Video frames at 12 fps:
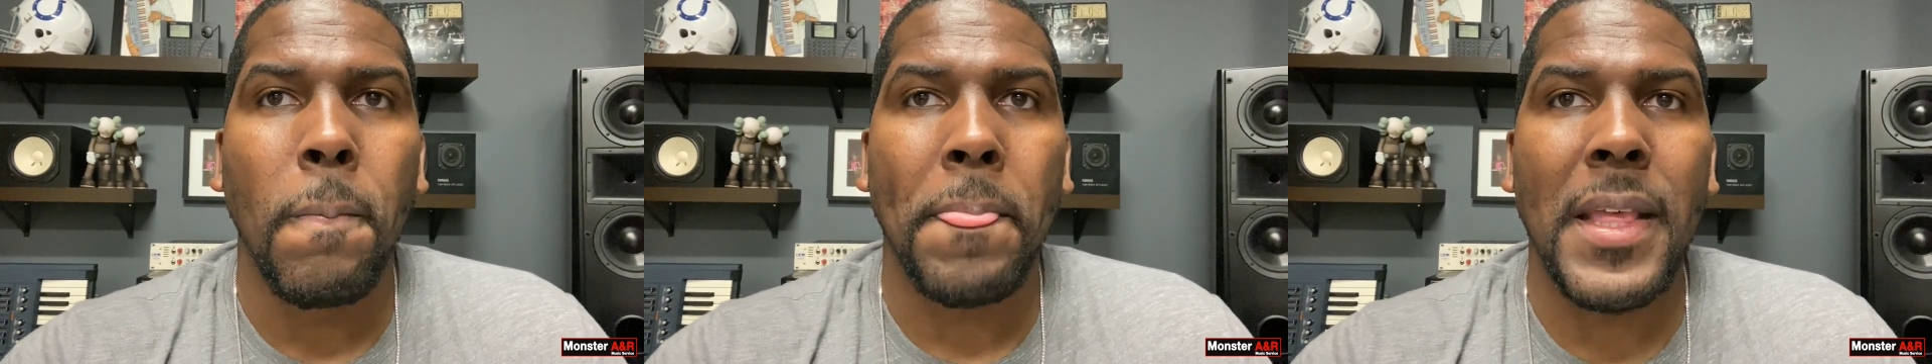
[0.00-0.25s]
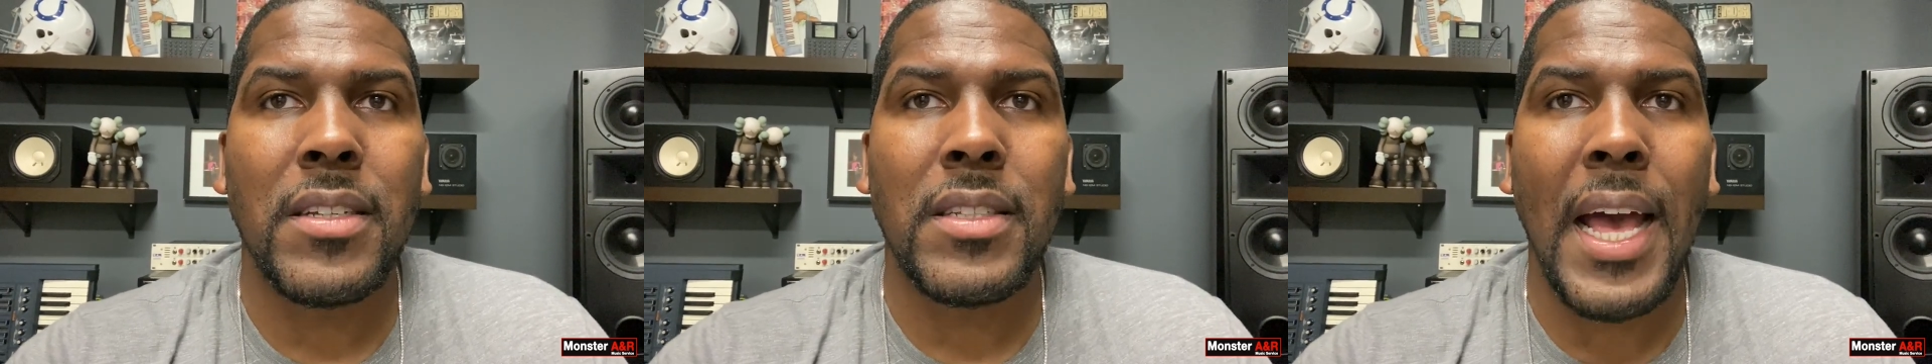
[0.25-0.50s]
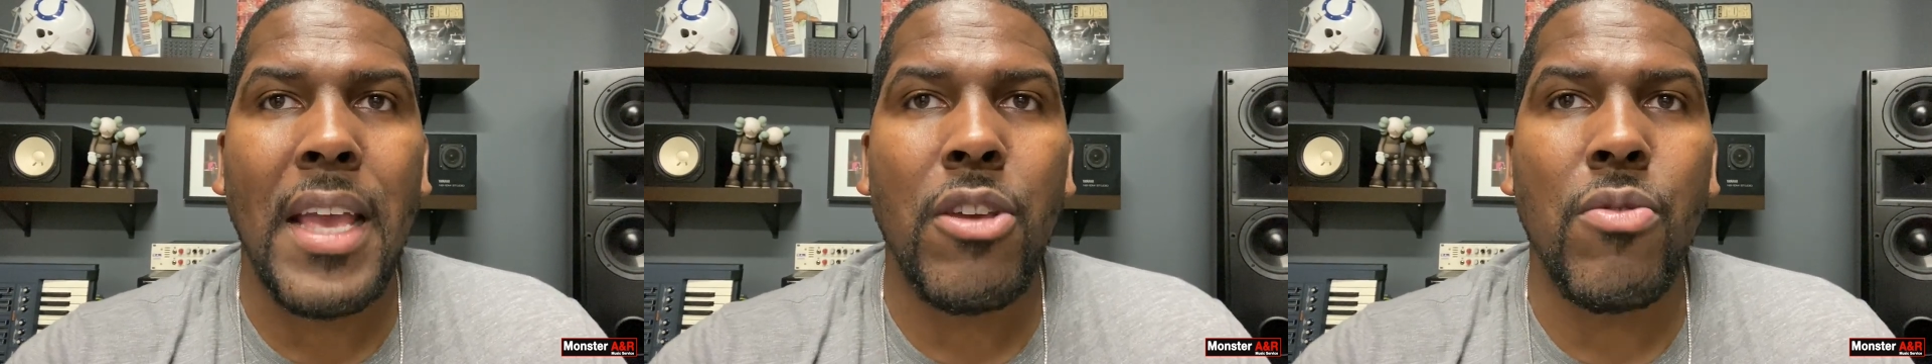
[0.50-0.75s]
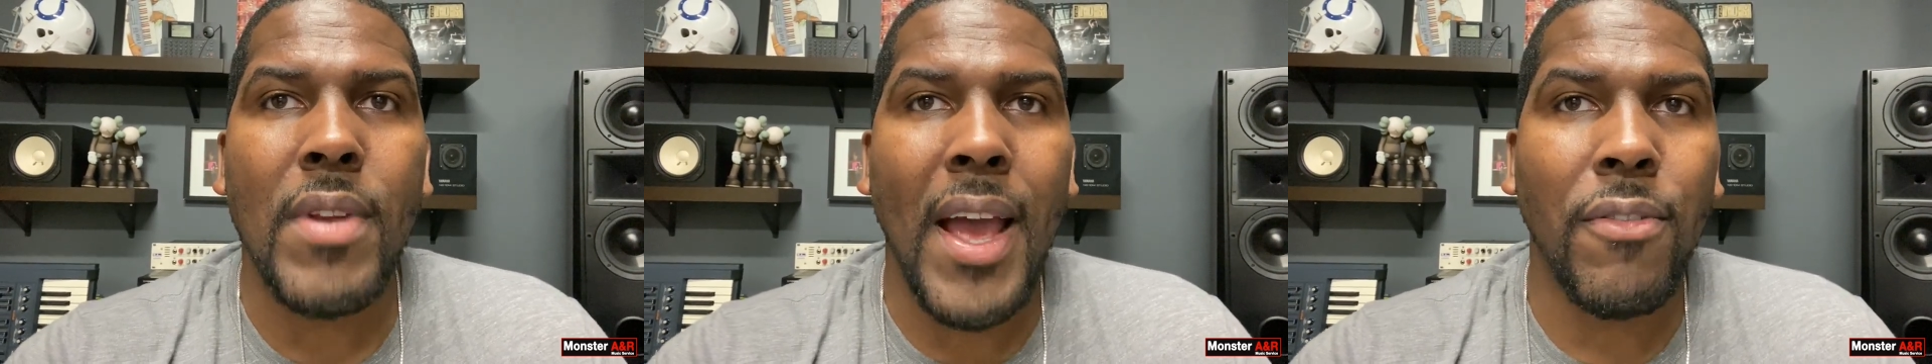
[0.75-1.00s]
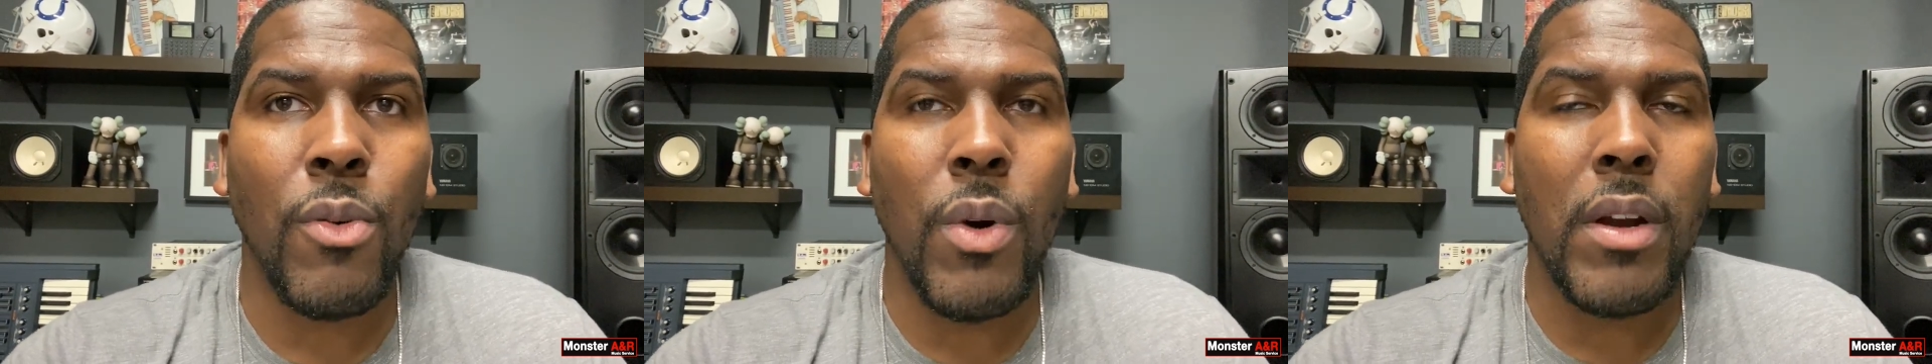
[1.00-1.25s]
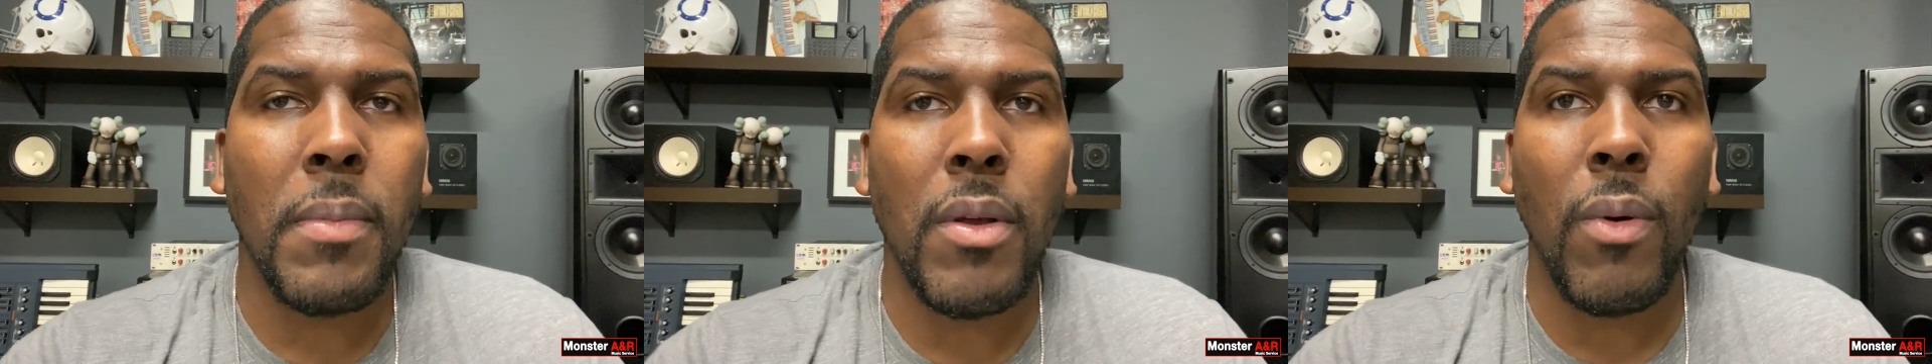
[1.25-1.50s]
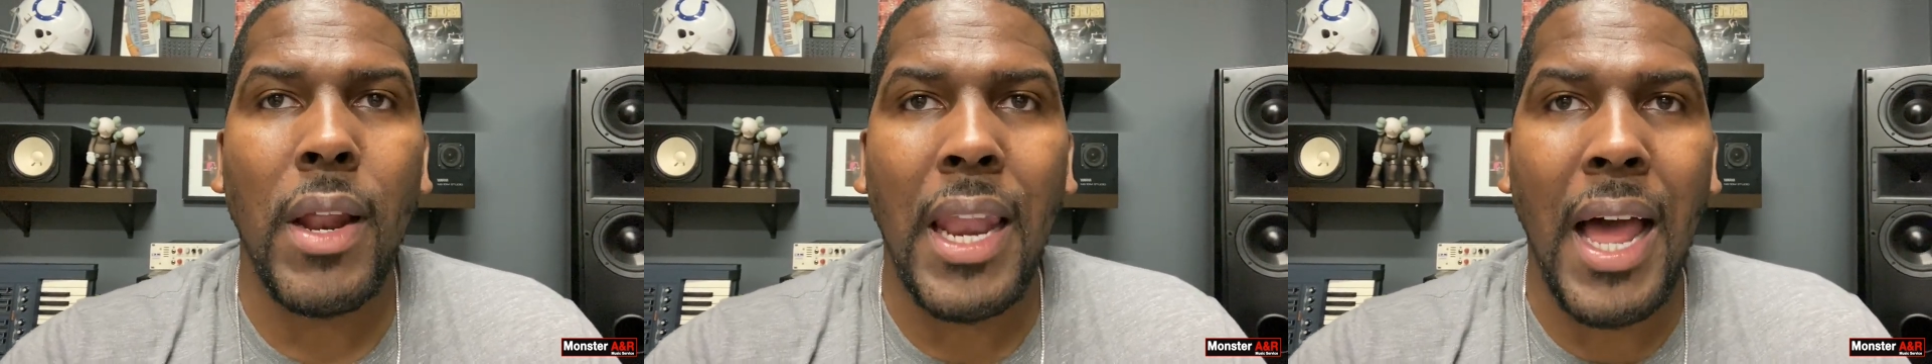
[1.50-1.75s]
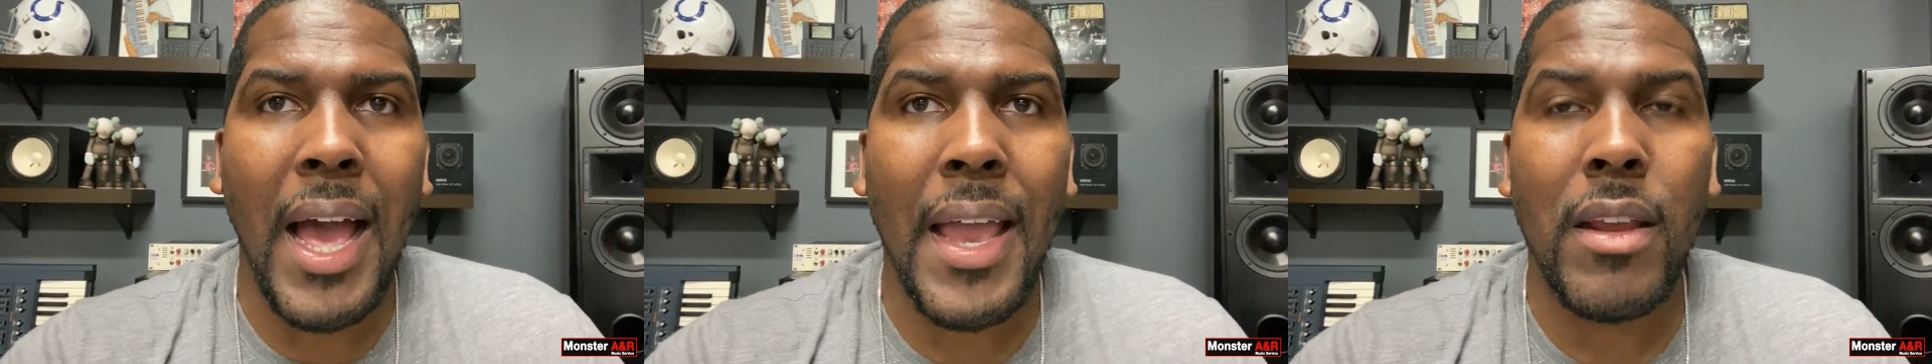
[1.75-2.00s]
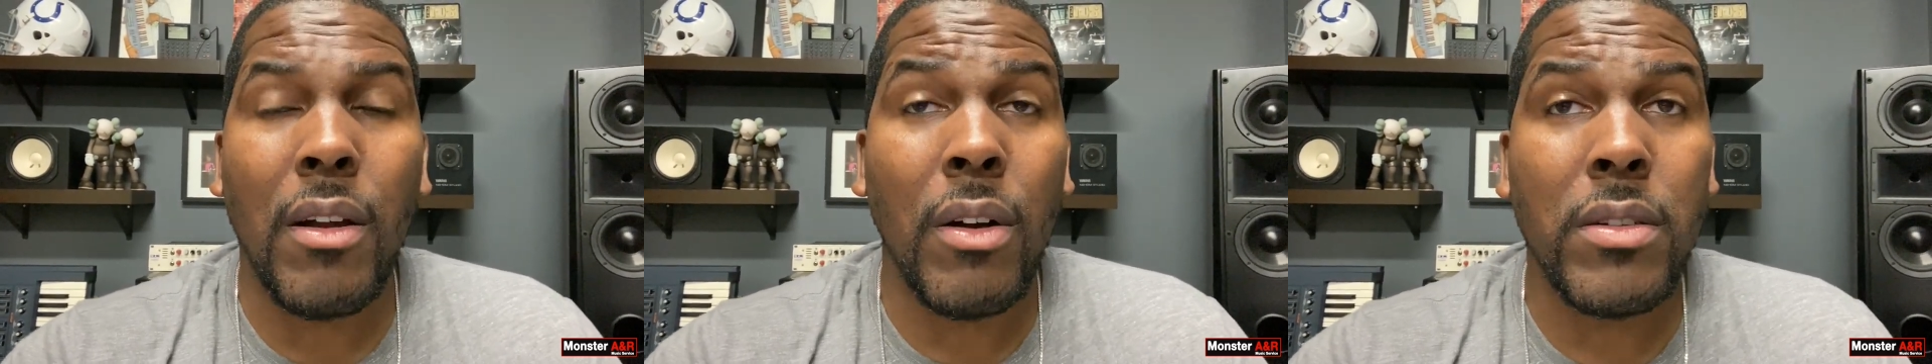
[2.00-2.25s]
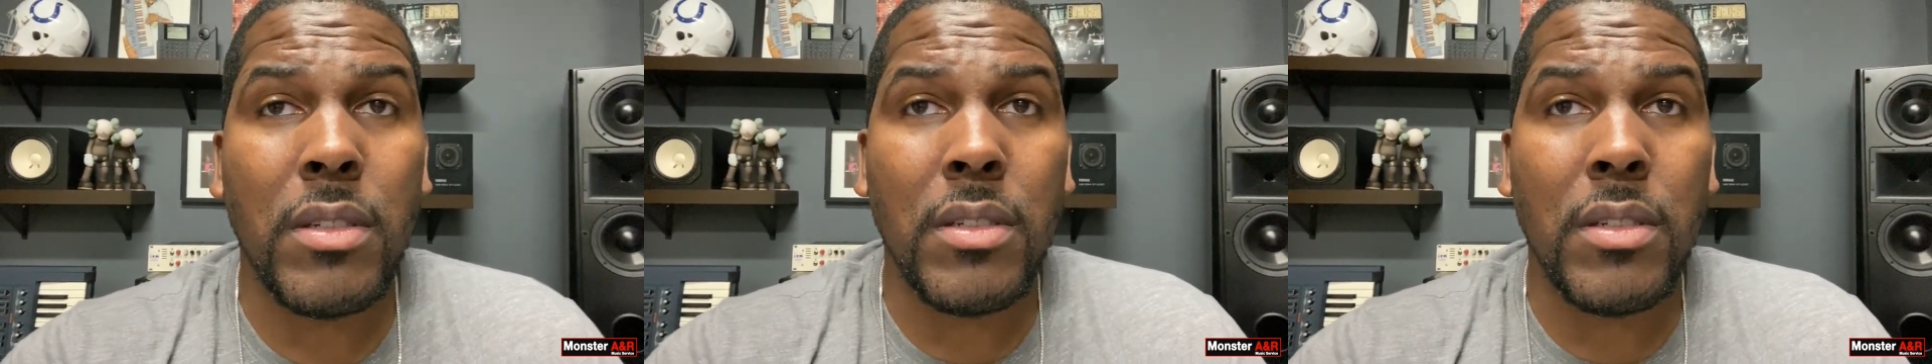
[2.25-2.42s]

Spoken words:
is that you never want to be relying on